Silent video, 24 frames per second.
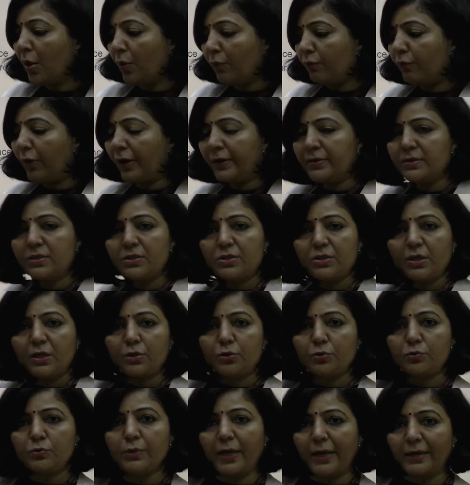one state
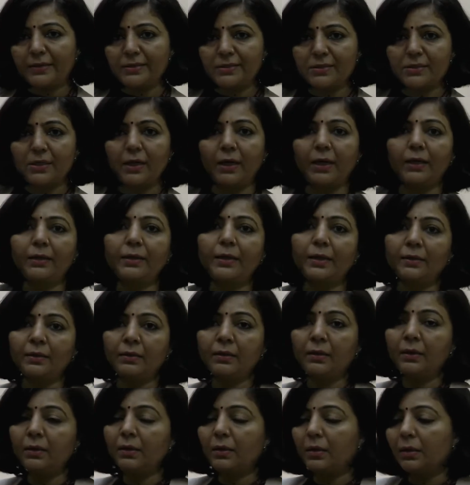to next state then
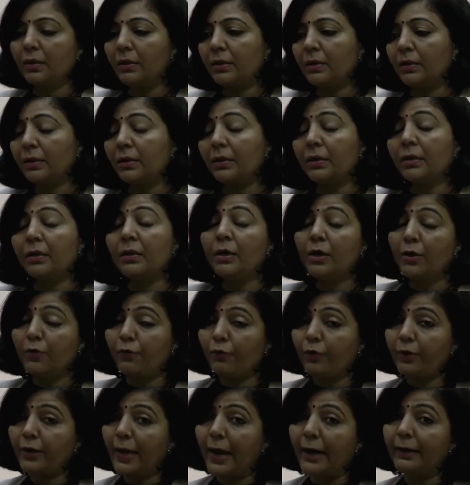uh,
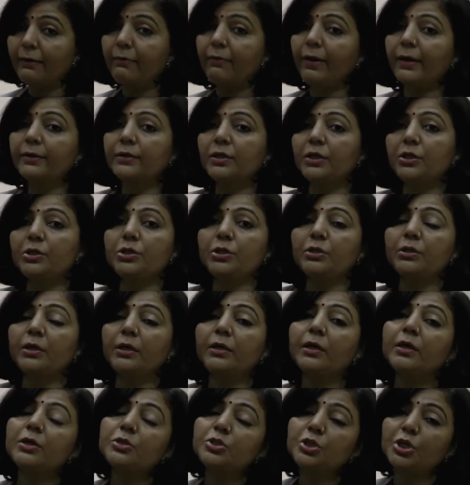for that transition the
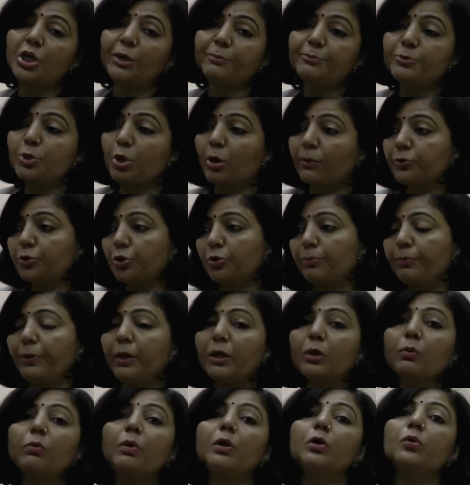energy absorbed should be
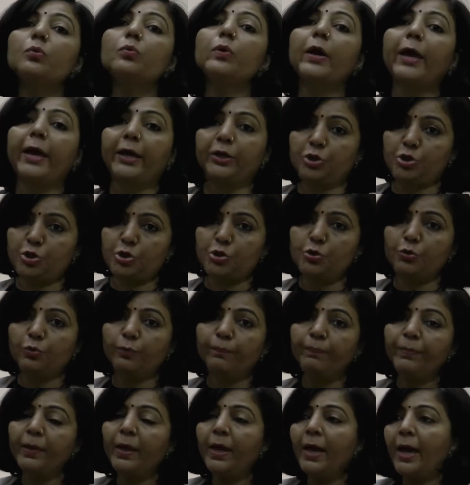equal to h nu
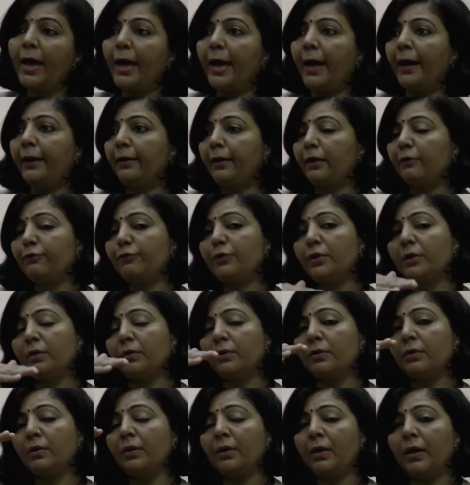and if the
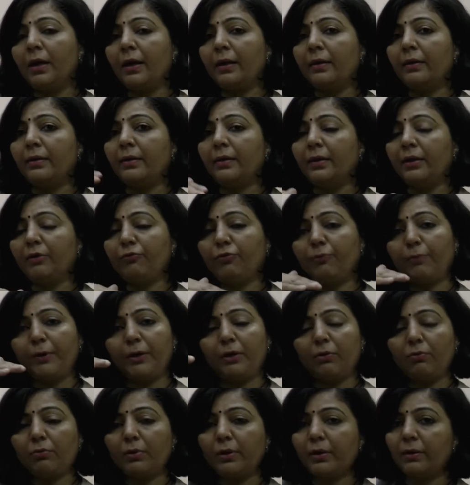uh, if a
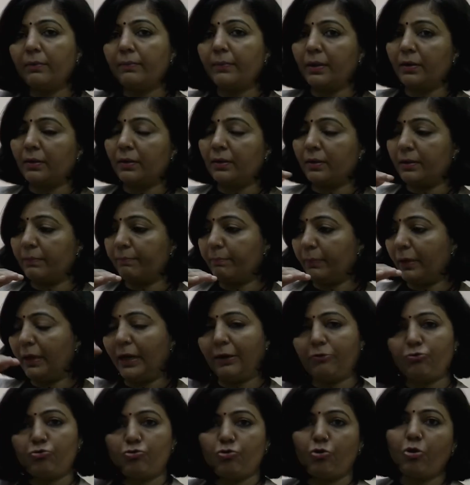particular uh,
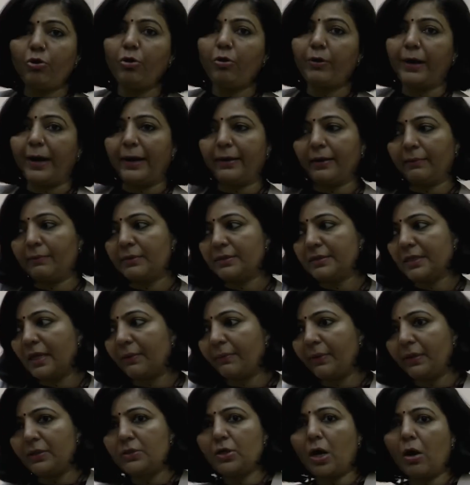electron or atom is
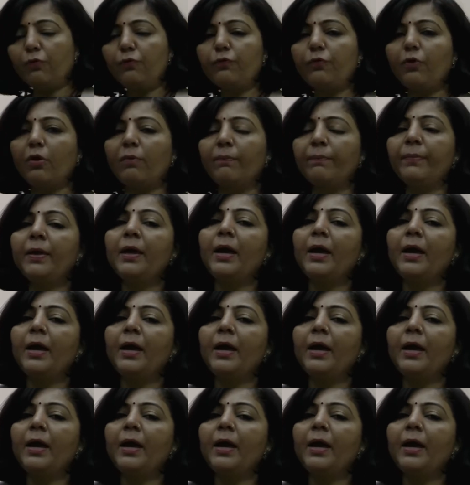coming down from